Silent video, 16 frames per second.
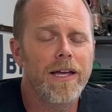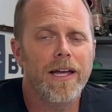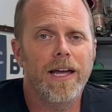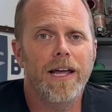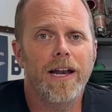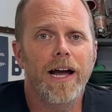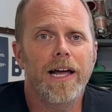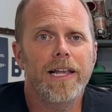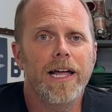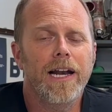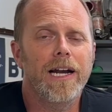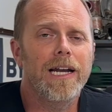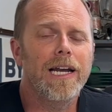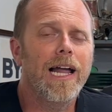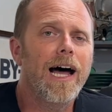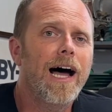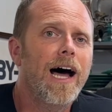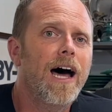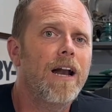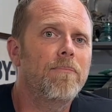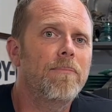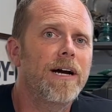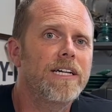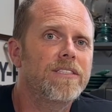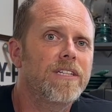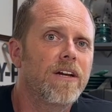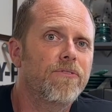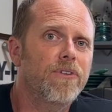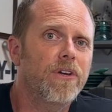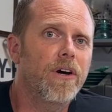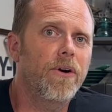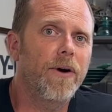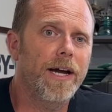and I let a lot of my stuff go.